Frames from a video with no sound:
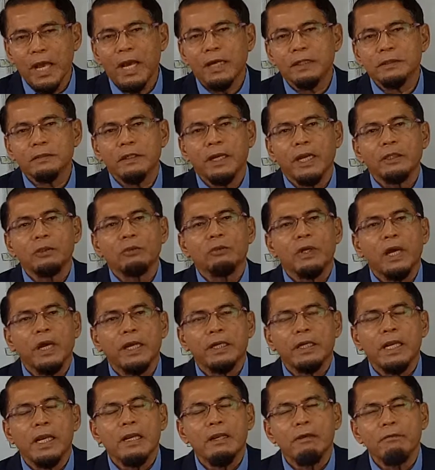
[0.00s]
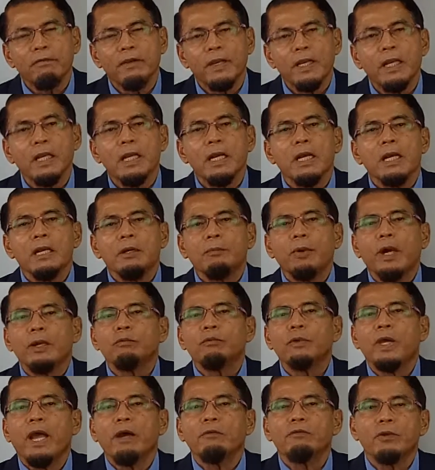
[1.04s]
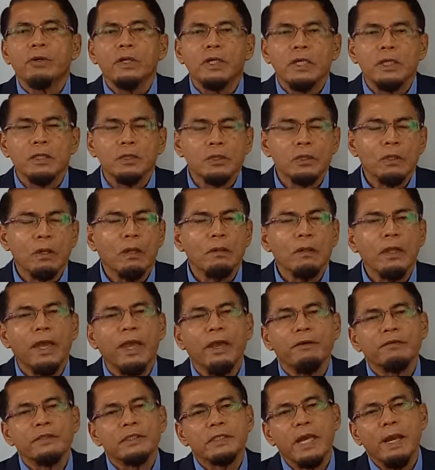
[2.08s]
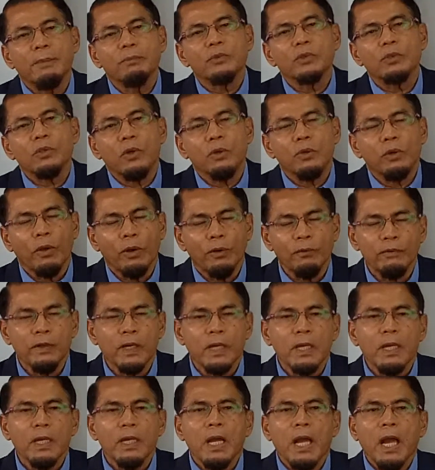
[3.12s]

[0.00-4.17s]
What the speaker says: young trying to earn a living, but we have already, inshallah, have some sort of